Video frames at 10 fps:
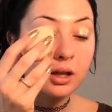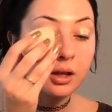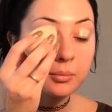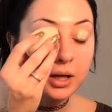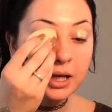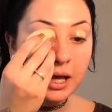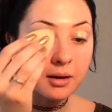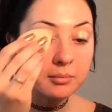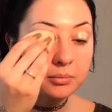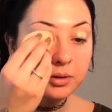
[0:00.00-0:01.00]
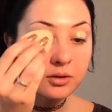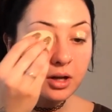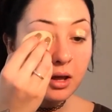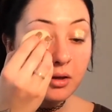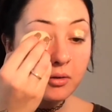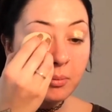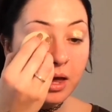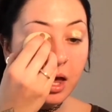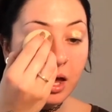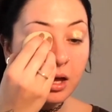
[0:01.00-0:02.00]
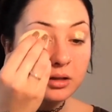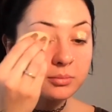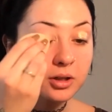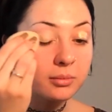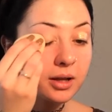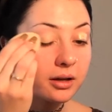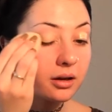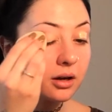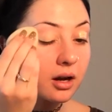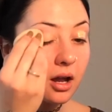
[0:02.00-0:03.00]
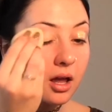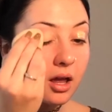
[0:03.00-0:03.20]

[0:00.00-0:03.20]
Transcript: Get my damp beauty sponge, beauty blender,